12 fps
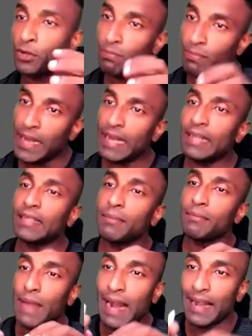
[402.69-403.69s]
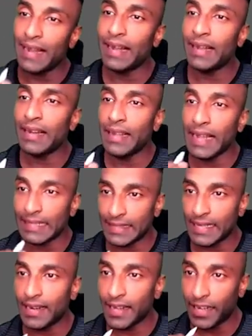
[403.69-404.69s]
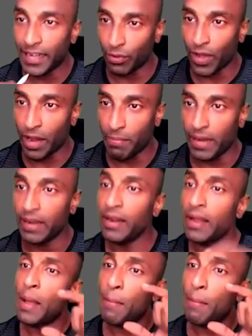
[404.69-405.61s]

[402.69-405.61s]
to meet the mandatory slr requirement